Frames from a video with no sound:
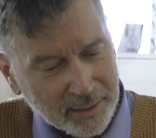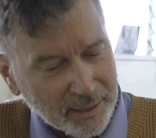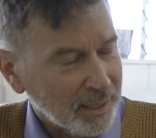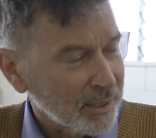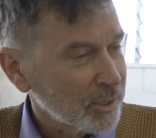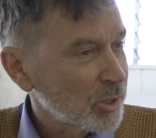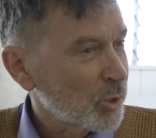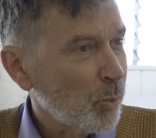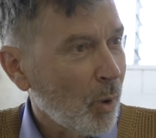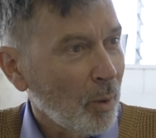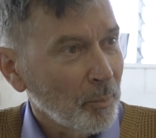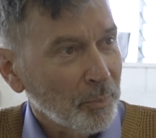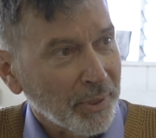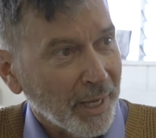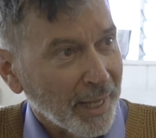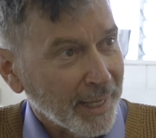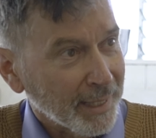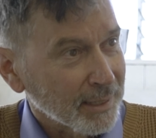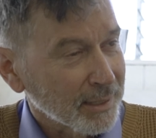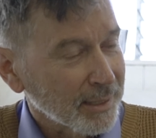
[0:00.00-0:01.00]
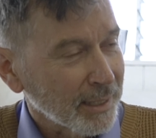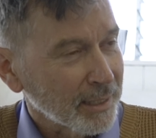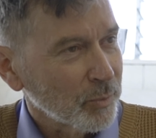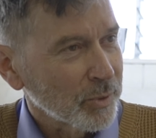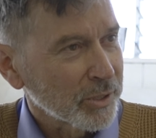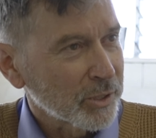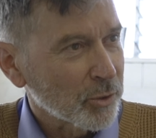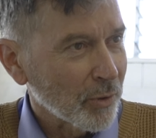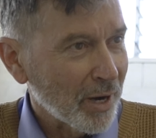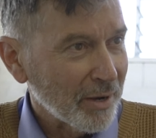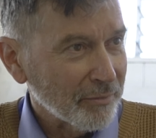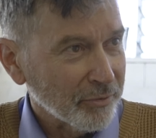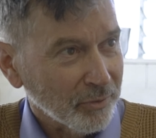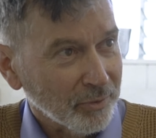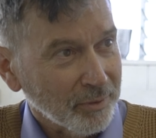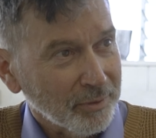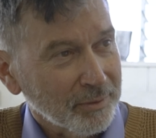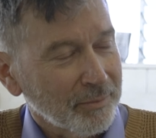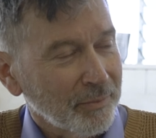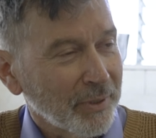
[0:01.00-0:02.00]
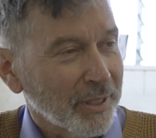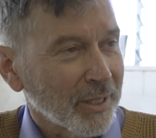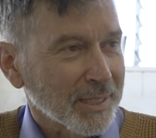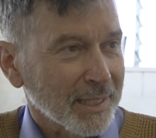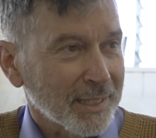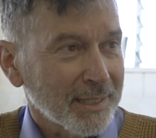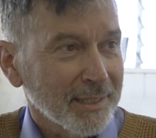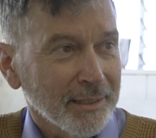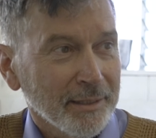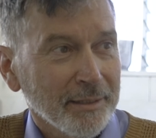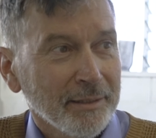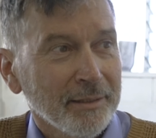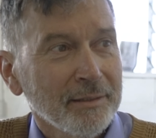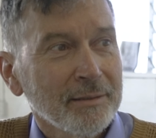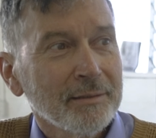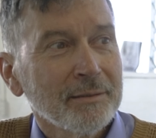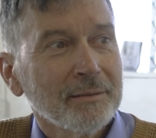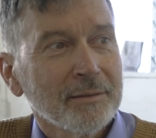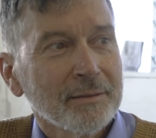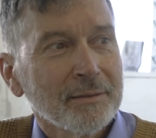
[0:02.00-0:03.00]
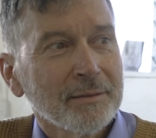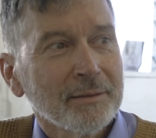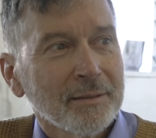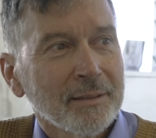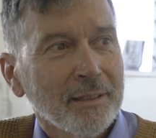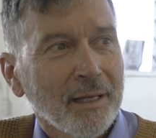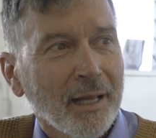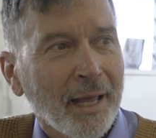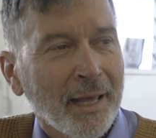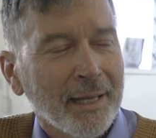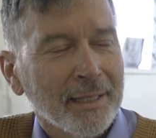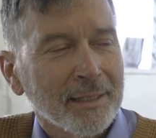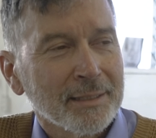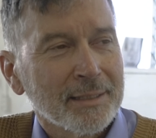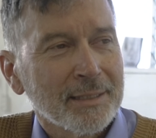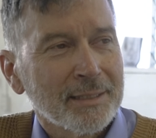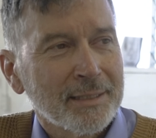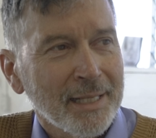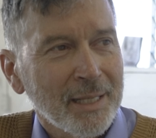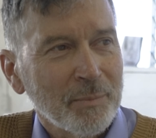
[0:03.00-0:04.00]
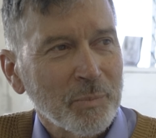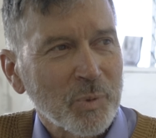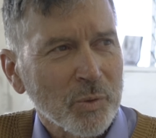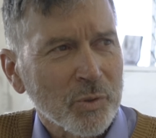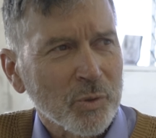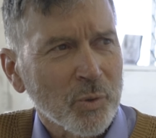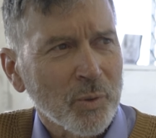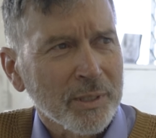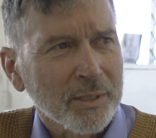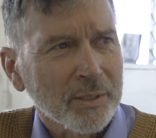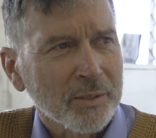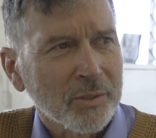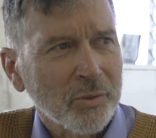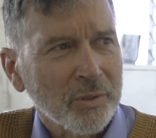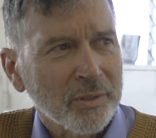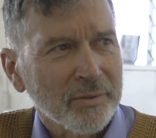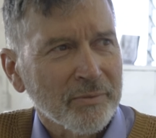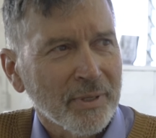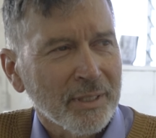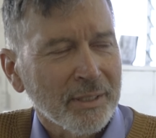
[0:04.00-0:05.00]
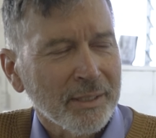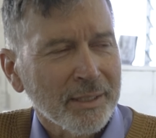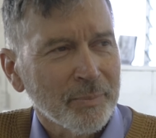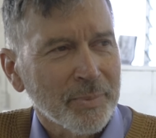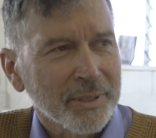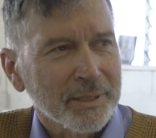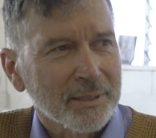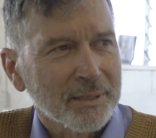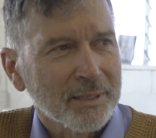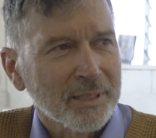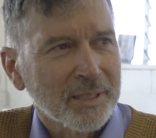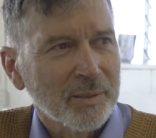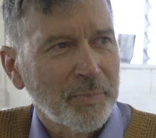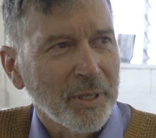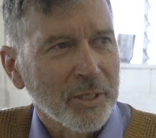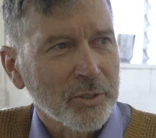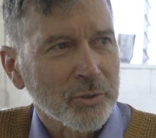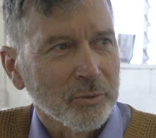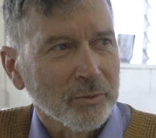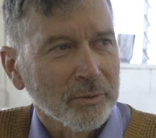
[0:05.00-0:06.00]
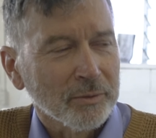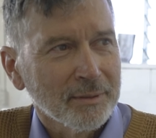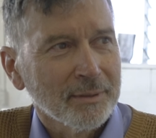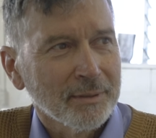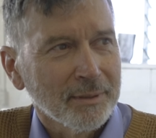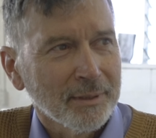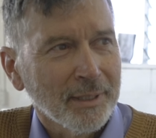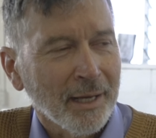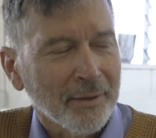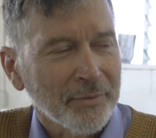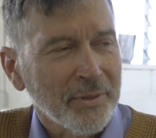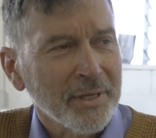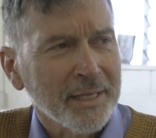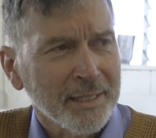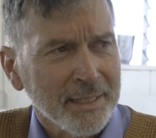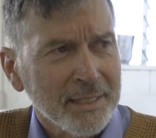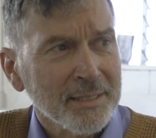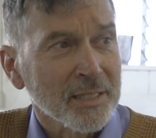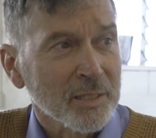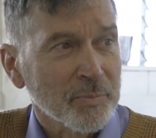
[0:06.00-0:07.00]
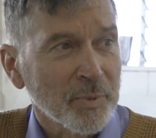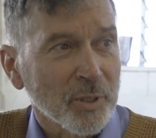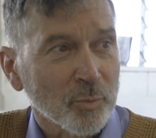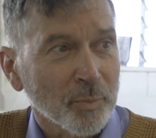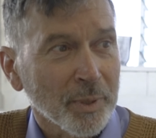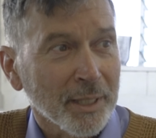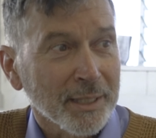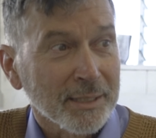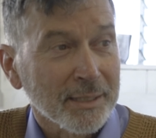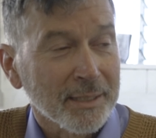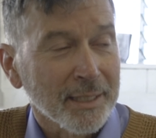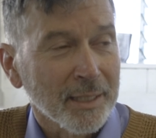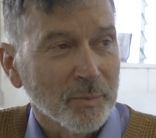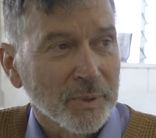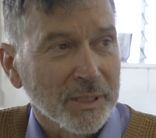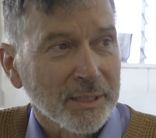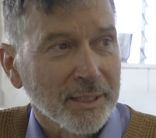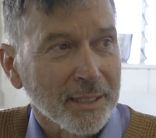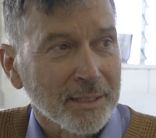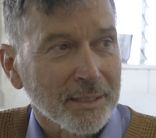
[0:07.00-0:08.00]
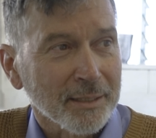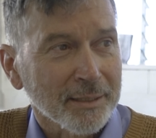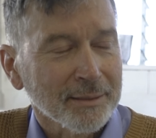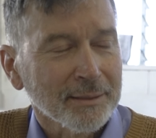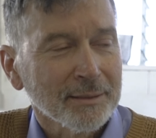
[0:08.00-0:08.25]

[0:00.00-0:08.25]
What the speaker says: swampland and it was gravel when I was a kid. And Thames was always sort of a little bit special. I think it is a special place, Thames, actually.